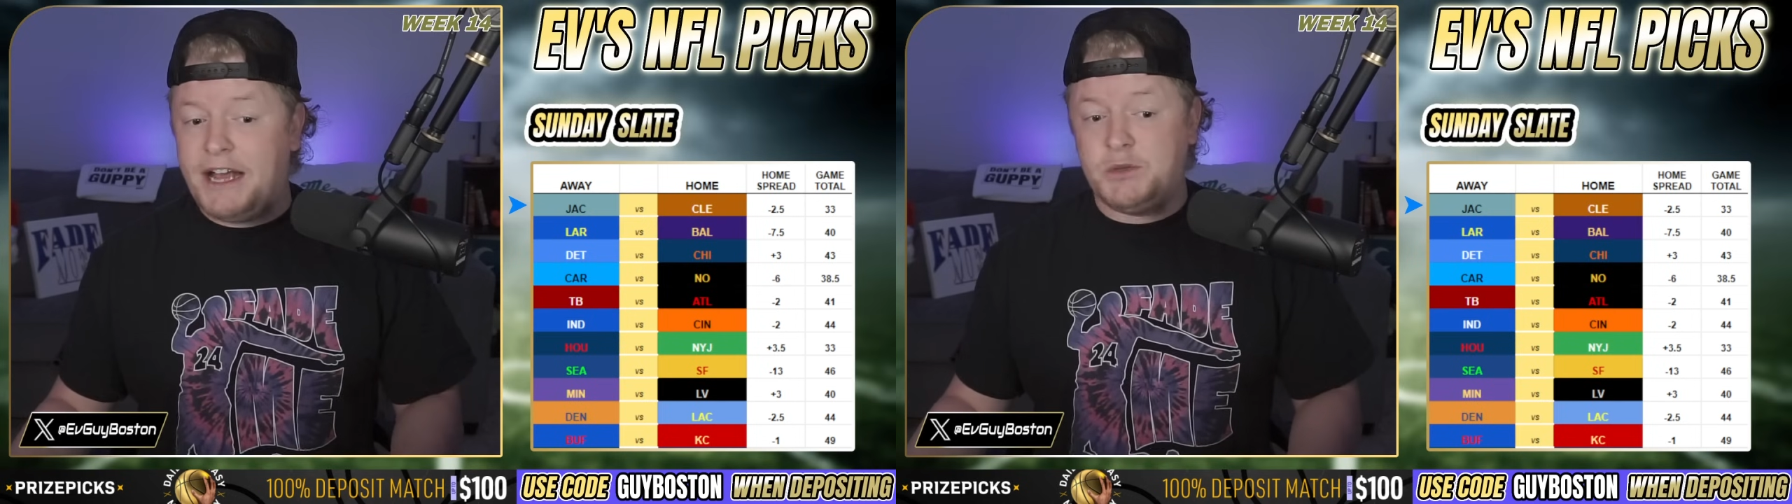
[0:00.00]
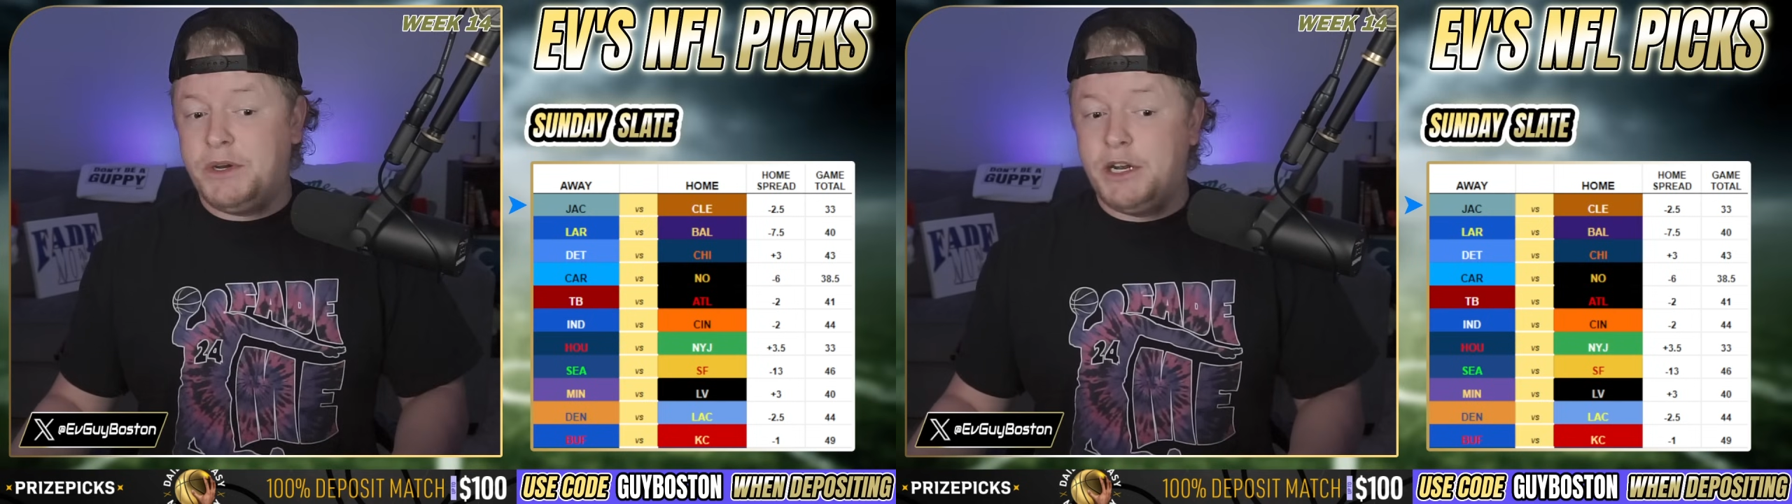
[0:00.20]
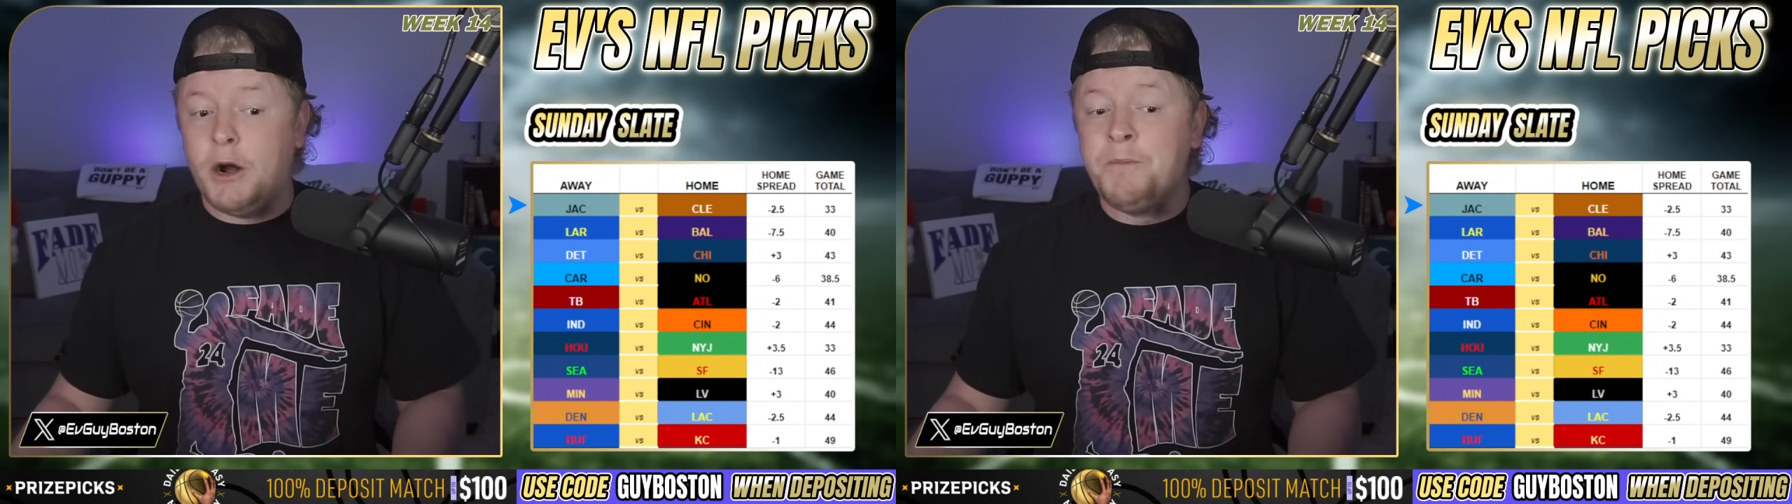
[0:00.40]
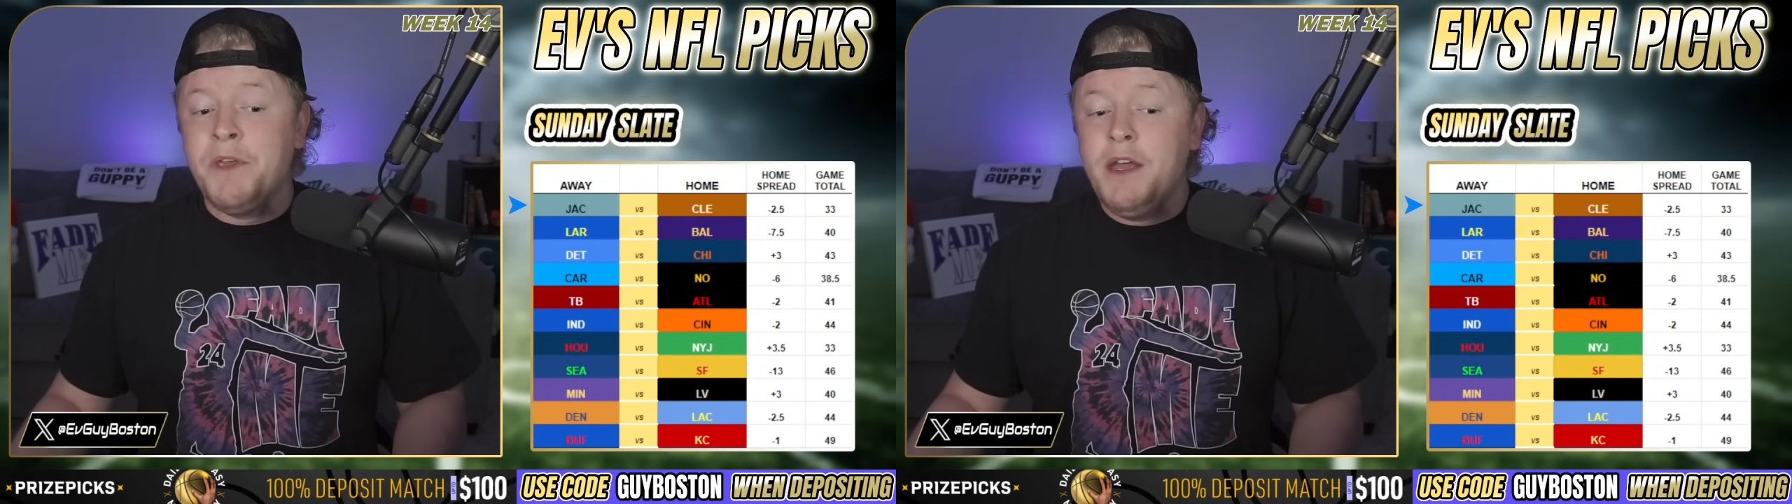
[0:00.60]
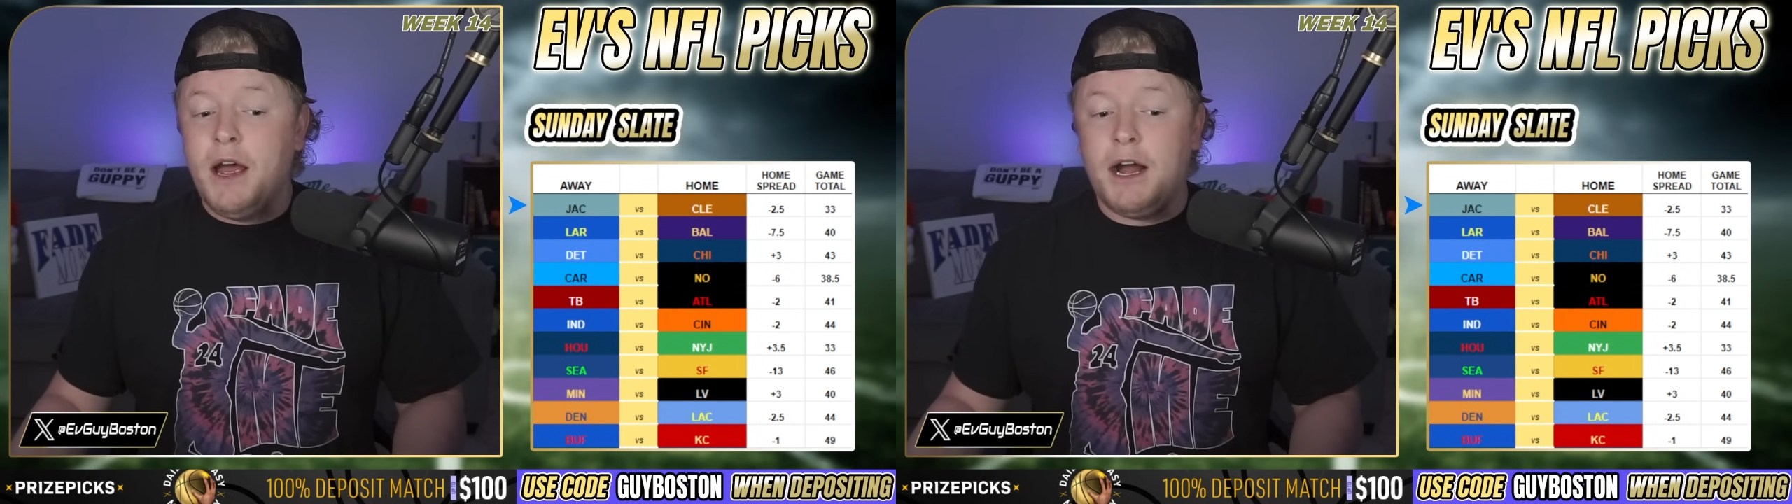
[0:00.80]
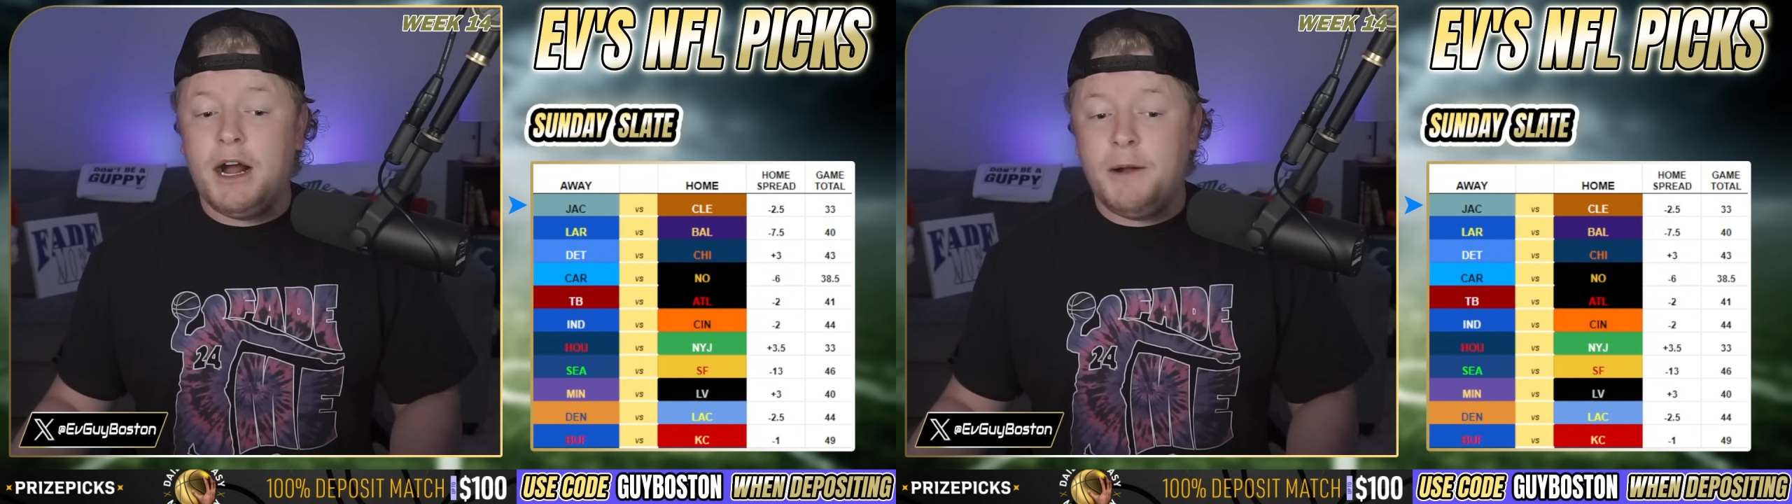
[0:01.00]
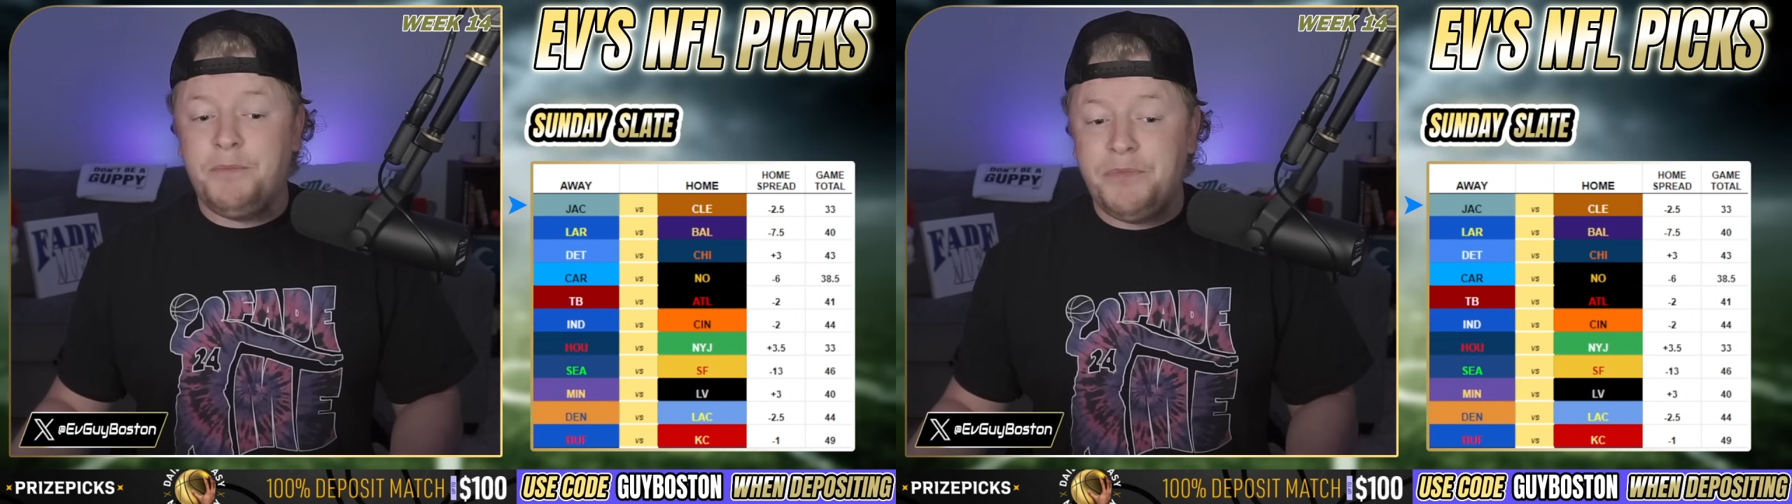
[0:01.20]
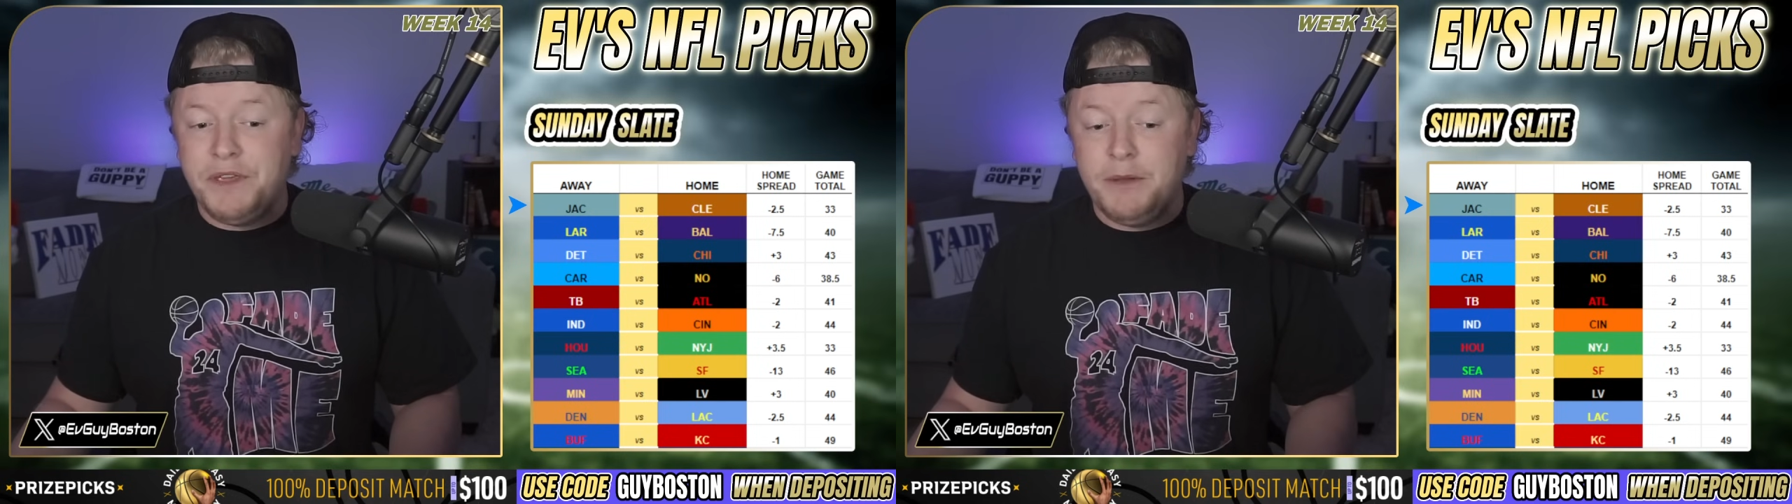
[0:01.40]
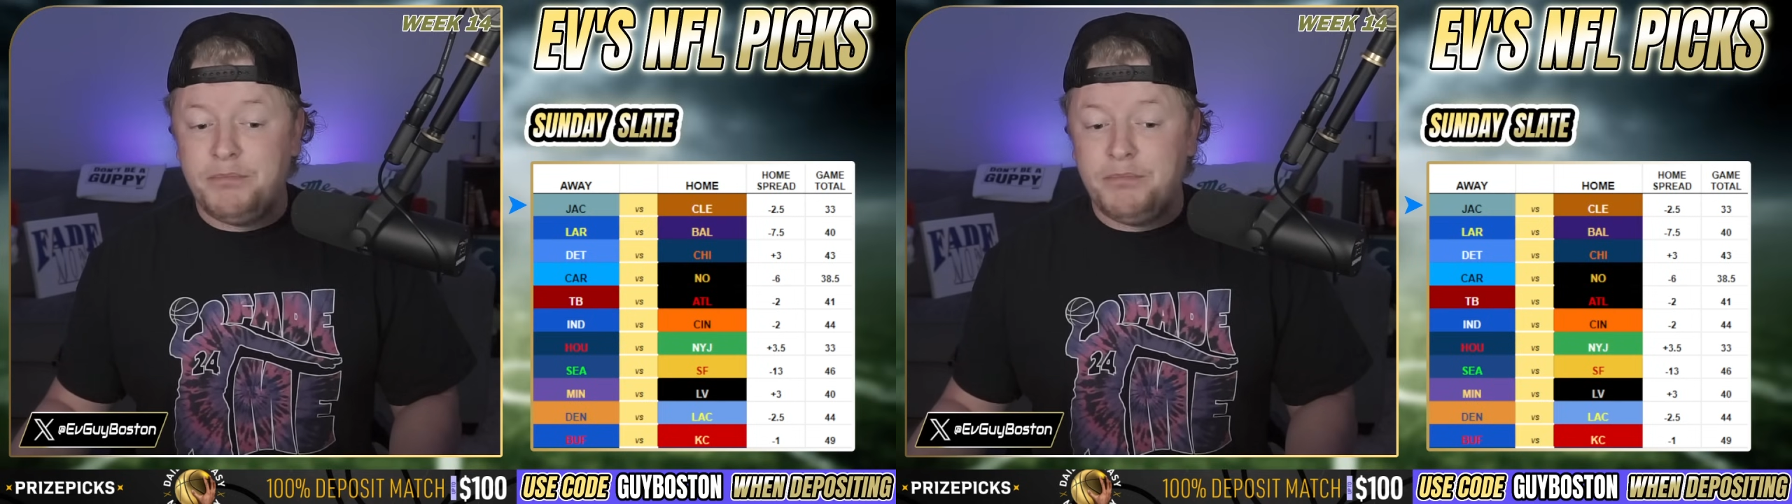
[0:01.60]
As we know, the